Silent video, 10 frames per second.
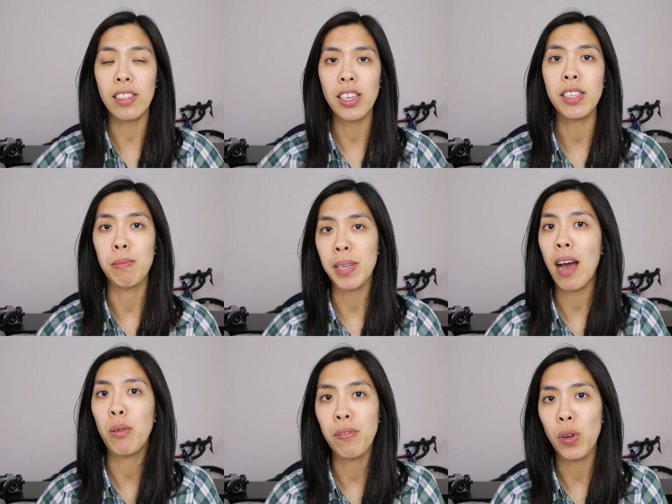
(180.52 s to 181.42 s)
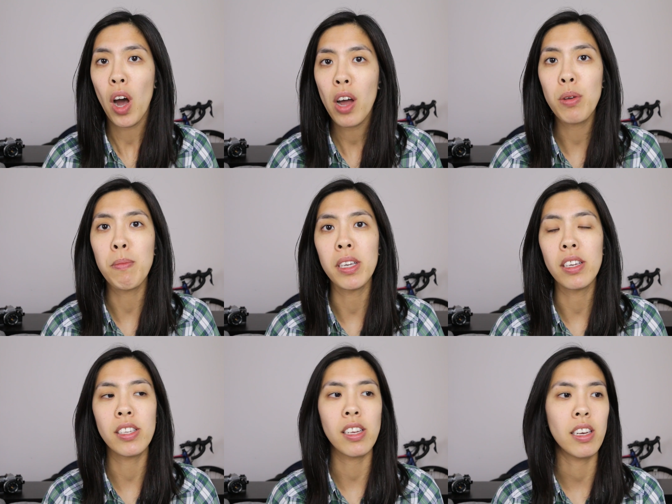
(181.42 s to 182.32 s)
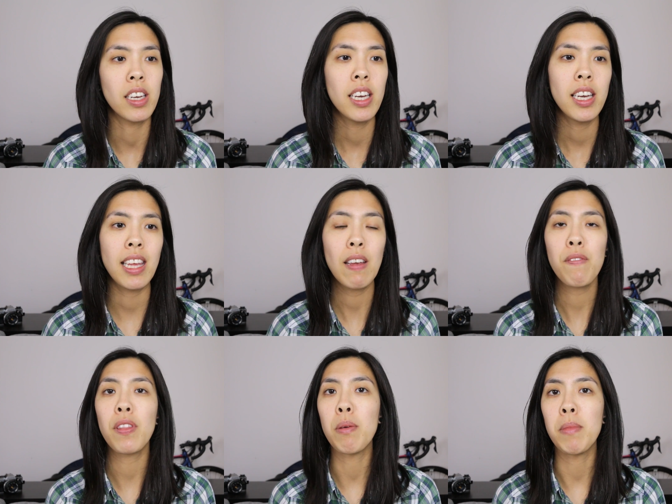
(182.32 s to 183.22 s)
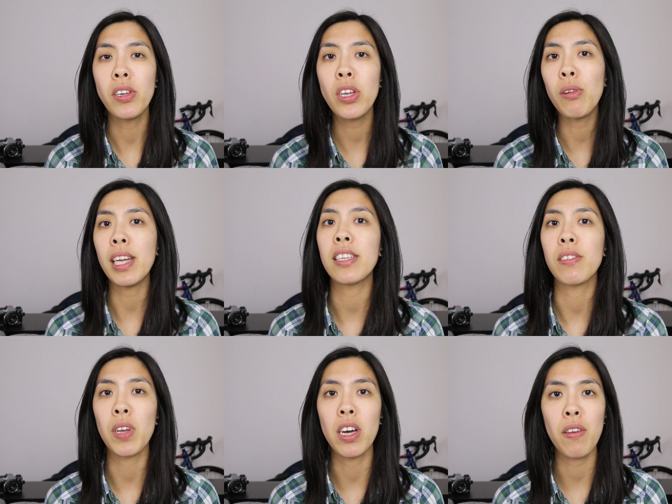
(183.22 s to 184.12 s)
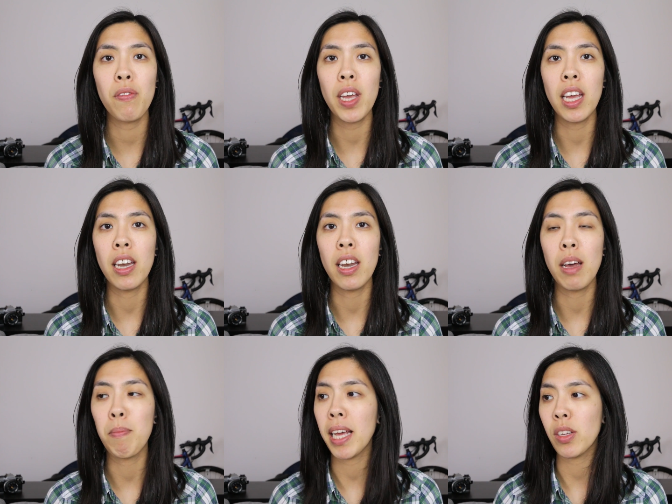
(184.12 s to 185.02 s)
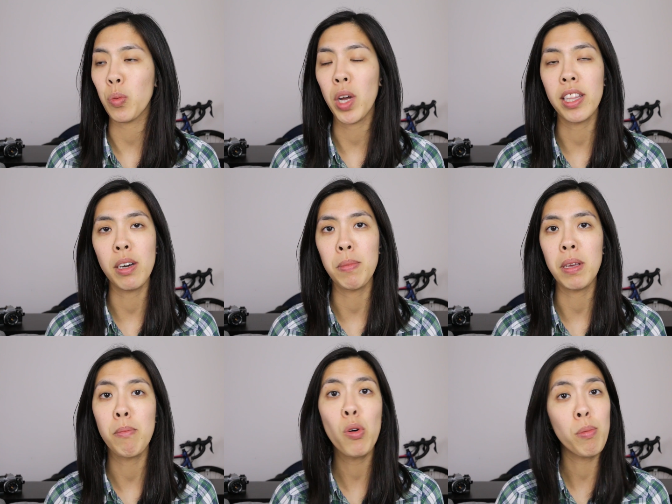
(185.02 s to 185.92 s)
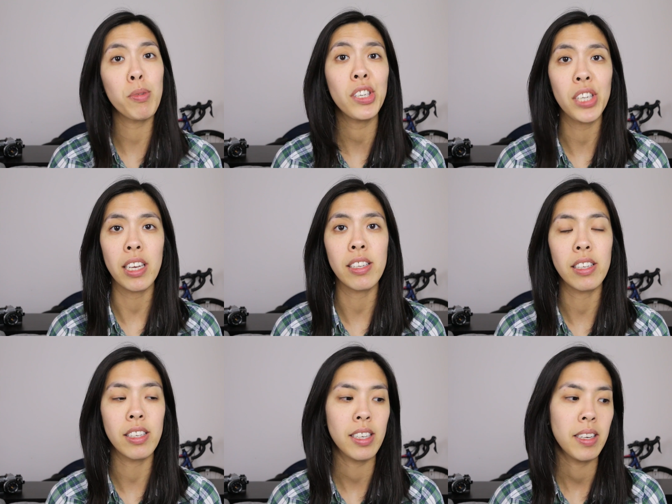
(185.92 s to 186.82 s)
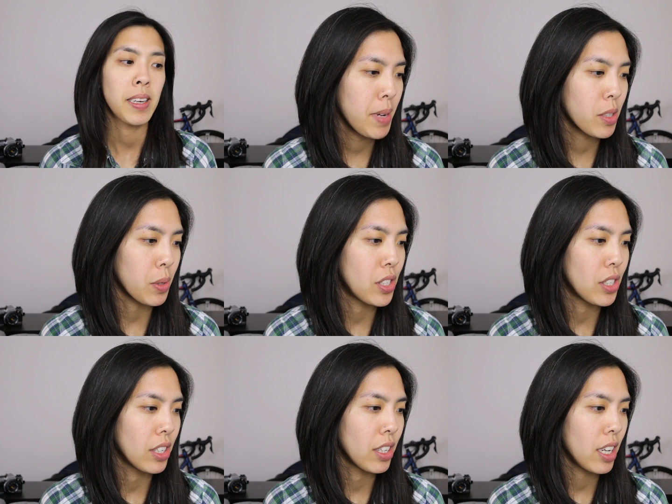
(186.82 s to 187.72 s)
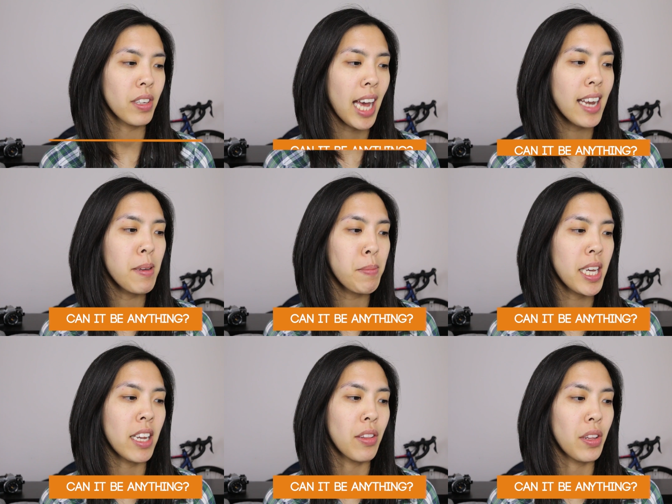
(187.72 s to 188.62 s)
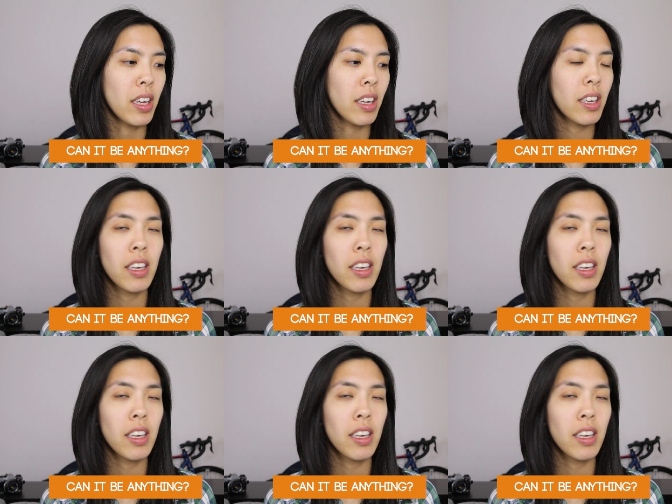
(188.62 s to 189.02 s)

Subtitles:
these items out of your home and to give them a new lease of life in a place where they'll be more appreciated. Next question, can it be anything?